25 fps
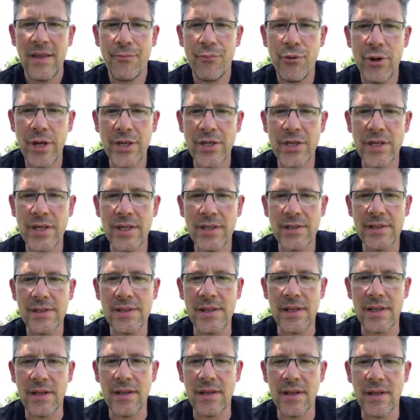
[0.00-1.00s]
preachers
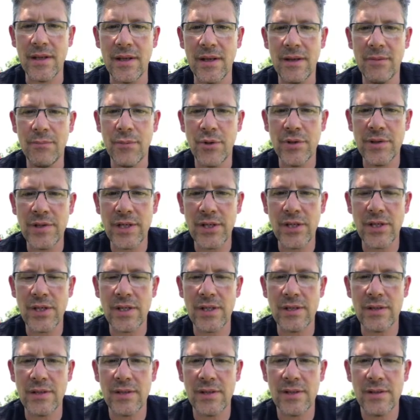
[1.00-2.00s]
and the
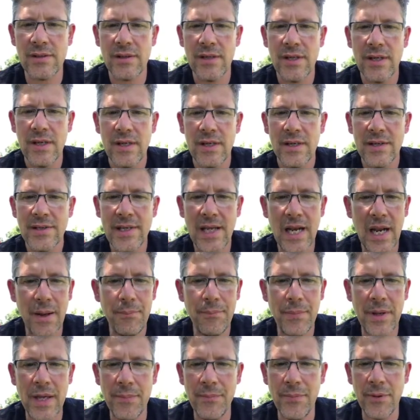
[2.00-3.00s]
musicians, set up
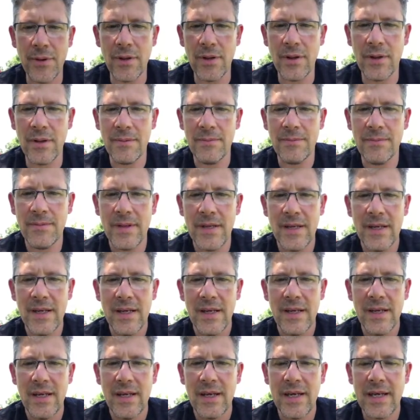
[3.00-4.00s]
people,
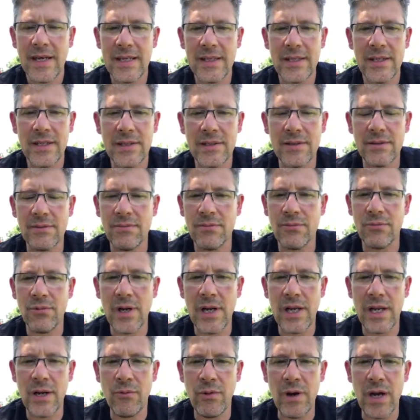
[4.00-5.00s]
uh, just
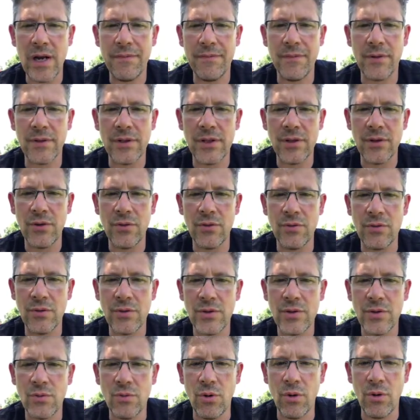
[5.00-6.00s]
really grateful to you
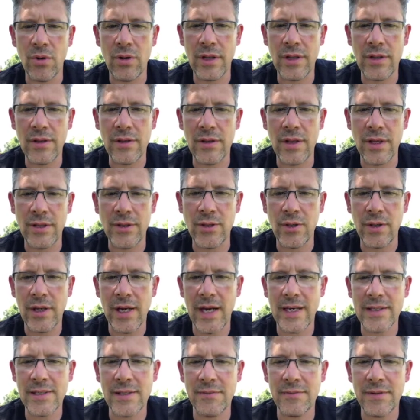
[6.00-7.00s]
to all that, that you
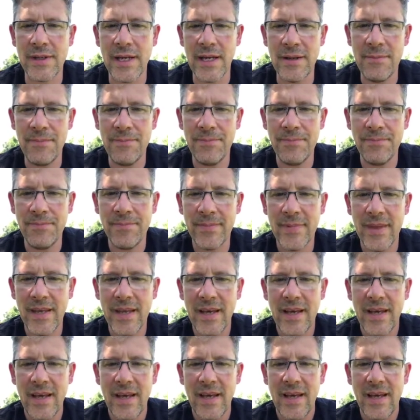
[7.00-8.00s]
guys have done
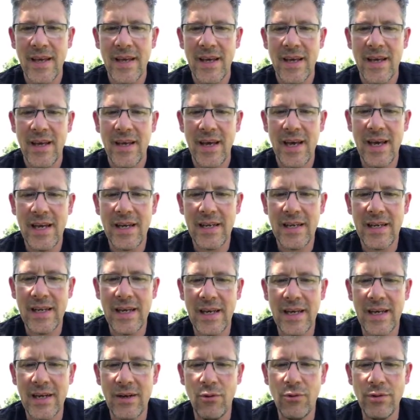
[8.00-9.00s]
and
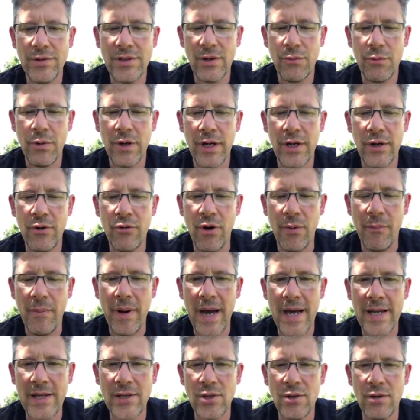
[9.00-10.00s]
uh, also wanted to
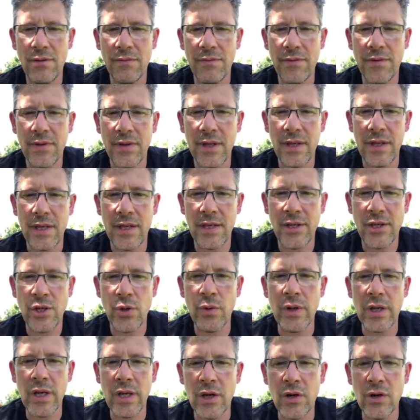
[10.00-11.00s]
remind you of the
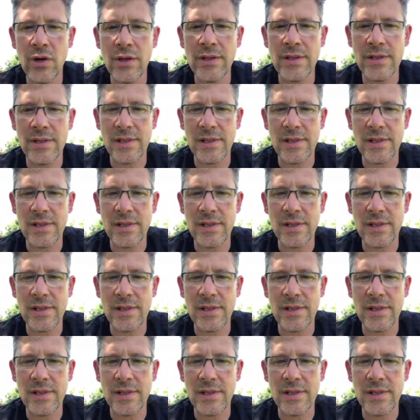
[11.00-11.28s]
doing good